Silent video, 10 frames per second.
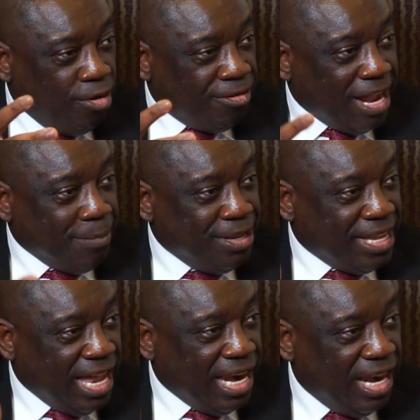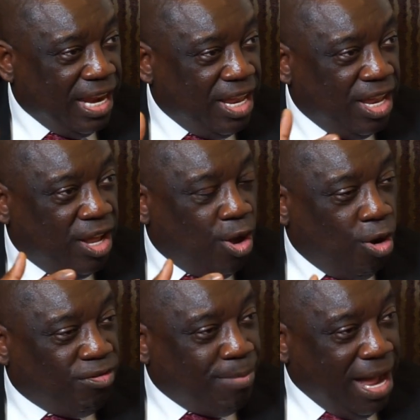of capital
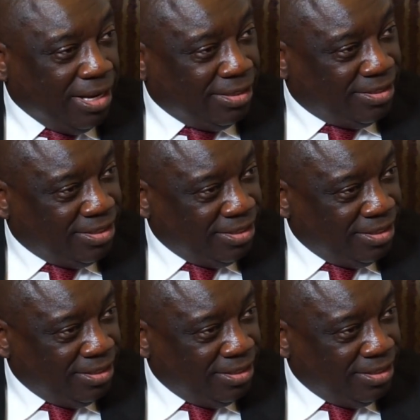of banks.